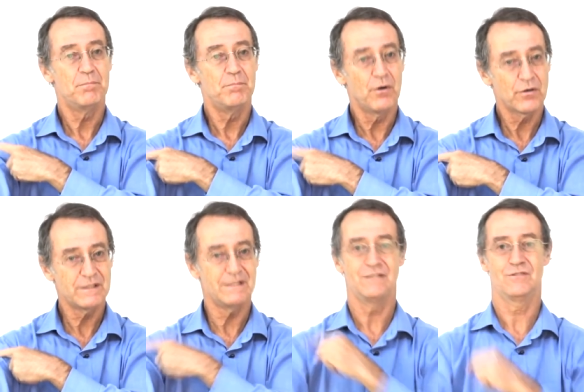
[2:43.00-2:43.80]

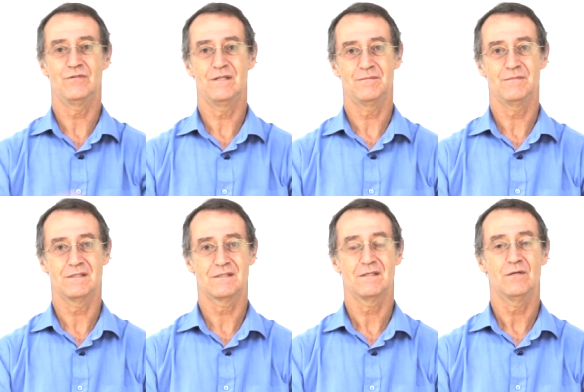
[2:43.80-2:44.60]
body
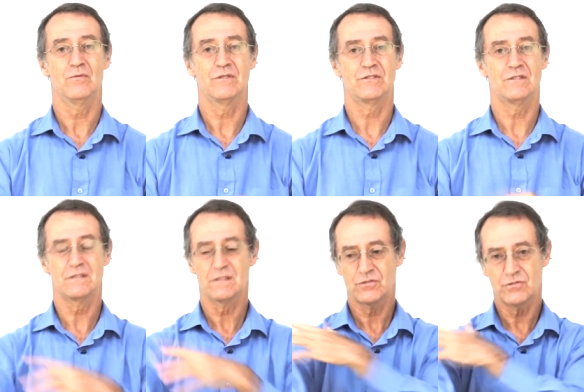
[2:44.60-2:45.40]
treatment, which
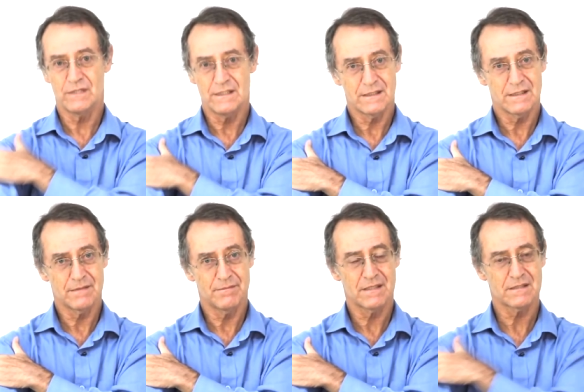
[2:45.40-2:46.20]
is treating
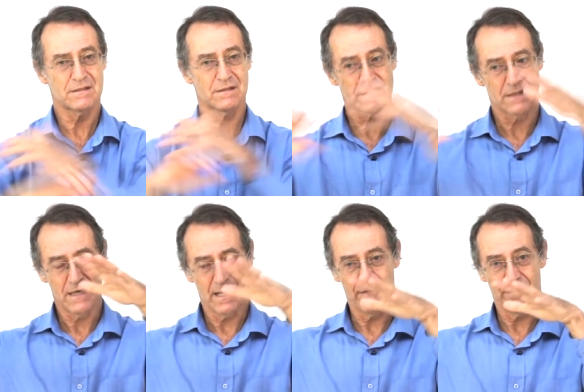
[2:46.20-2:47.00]
the muscles,
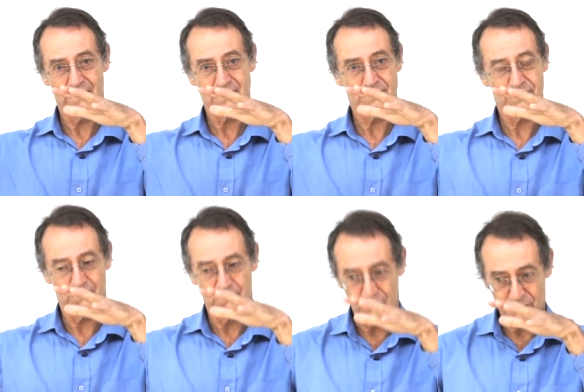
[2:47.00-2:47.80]
and that's
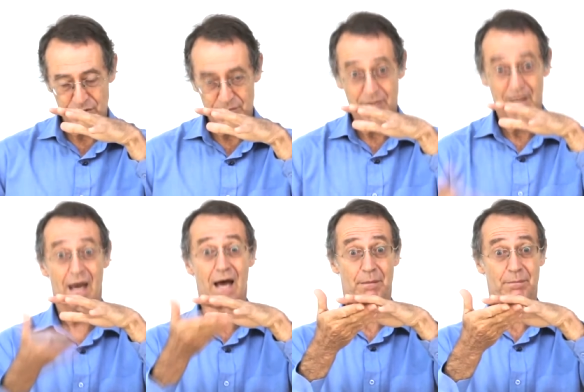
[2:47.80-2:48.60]
from bottom
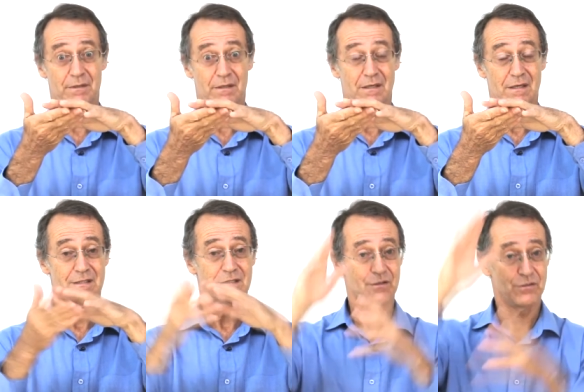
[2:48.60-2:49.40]
up.
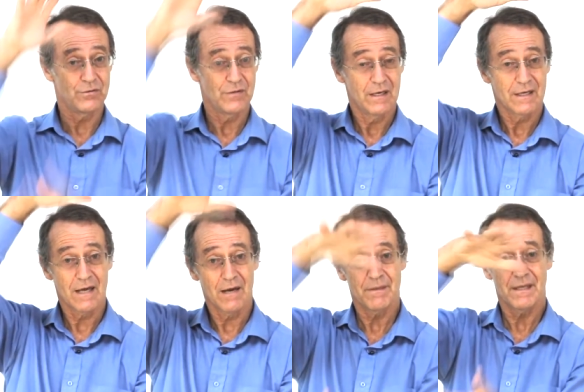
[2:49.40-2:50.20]
So you're
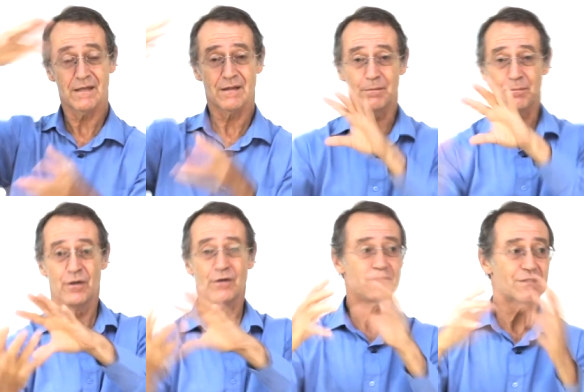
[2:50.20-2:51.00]
coming at the
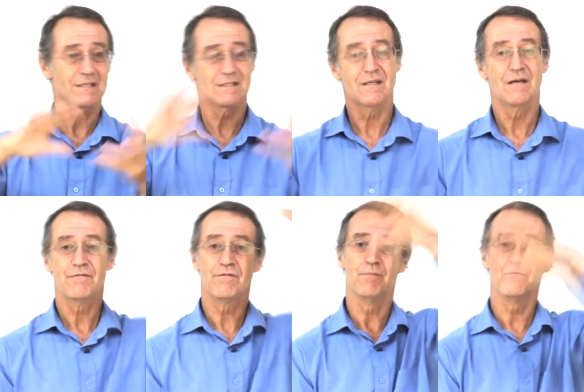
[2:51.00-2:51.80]
process
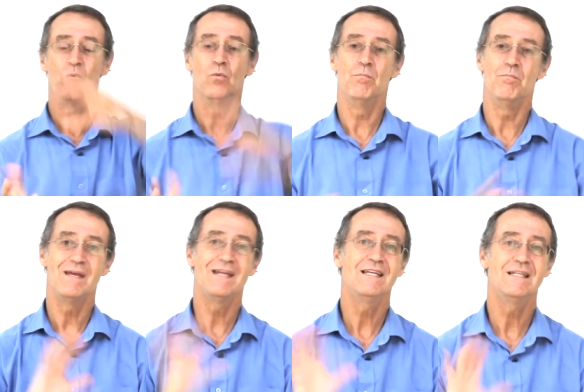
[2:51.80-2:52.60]
from
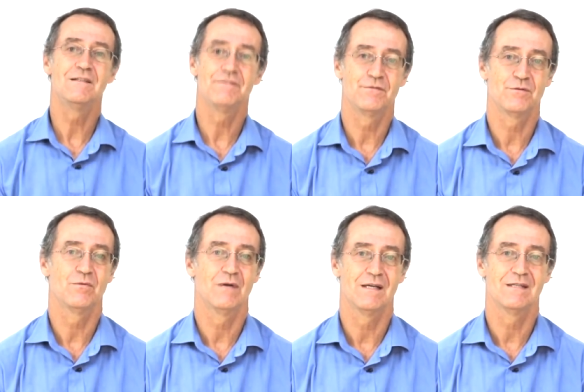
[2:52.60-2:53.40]
many
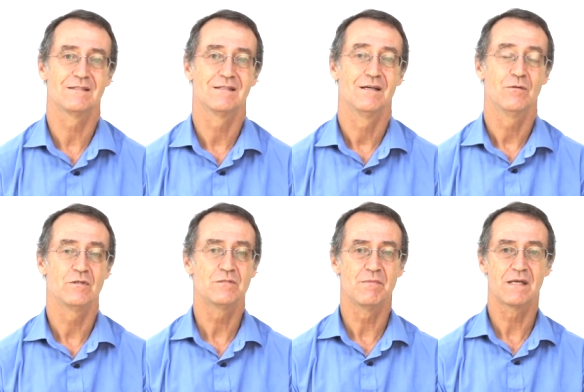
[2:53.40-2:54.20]
different ways,
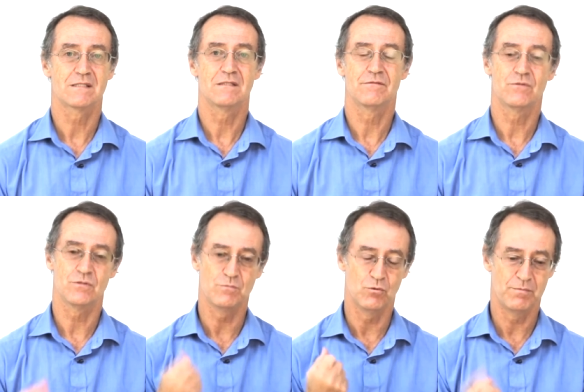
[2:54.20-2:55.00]
which makes it, of
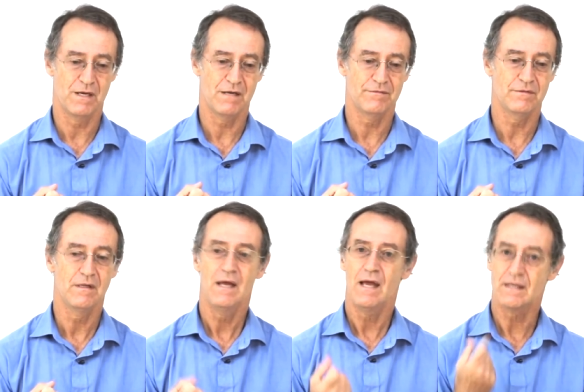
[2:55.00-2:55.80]
course, more powerful
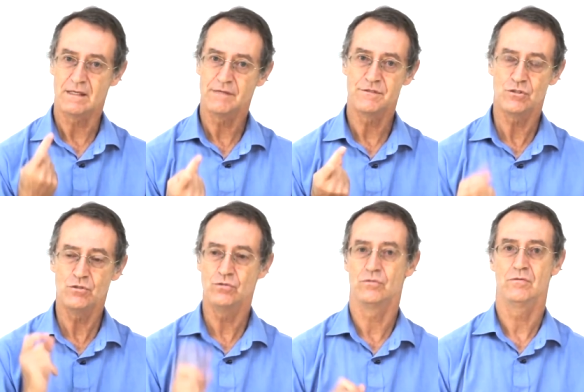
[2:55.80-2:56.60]
and gives
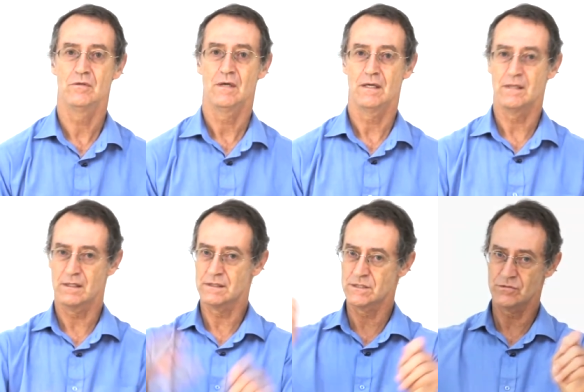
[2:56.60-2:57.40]
you
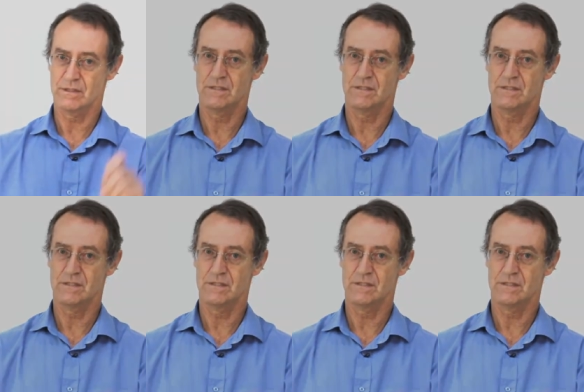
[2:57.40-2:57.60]
another string